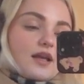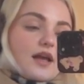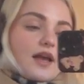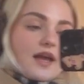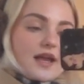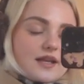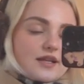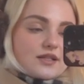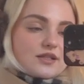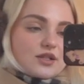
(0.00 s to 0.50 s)

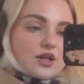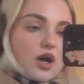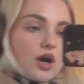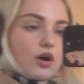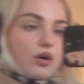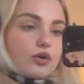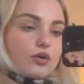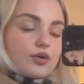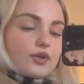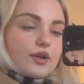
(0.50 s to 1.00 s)
eighties
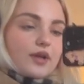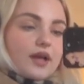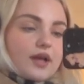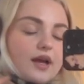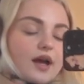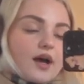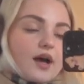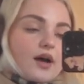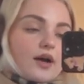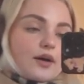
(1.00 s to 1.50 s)
coat
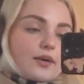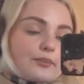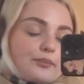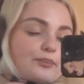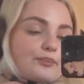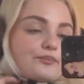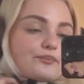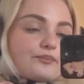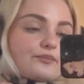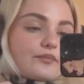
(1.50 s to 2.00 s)

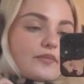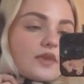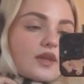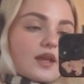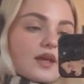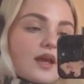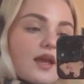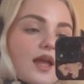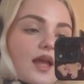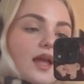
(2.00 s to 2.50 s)
um,
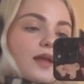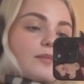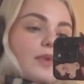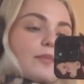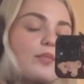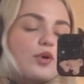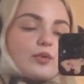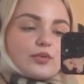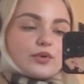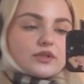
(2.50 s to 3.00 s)
and my
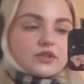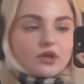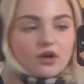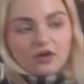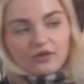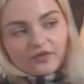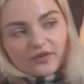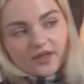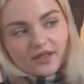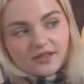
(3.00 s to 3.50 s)
Burberry
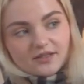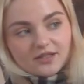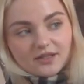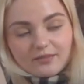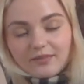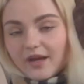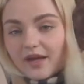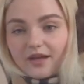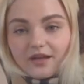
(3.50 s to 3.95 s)
scarf and some